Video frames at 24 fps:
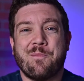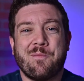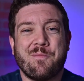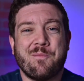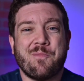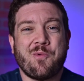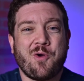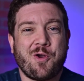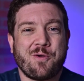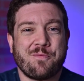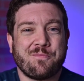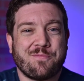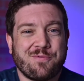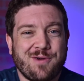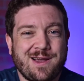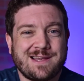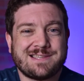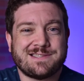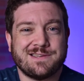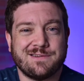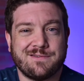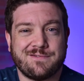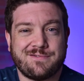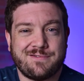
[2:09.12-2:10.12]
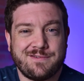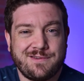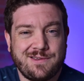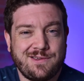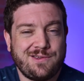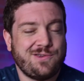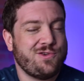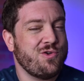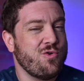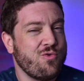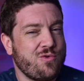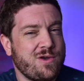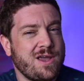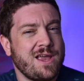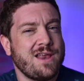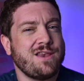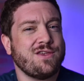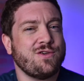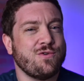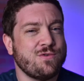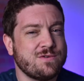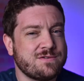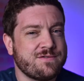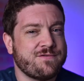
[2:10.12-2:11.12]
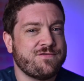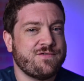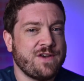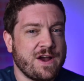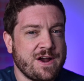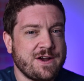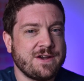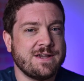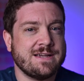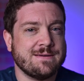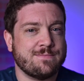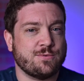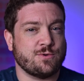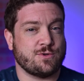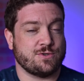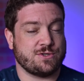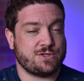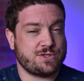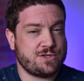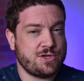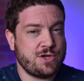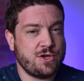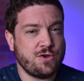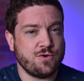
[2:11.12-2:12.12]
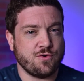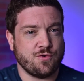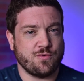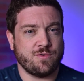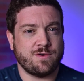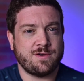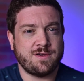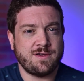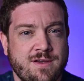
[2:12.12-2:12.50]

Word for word: More impressive, you can use variables too.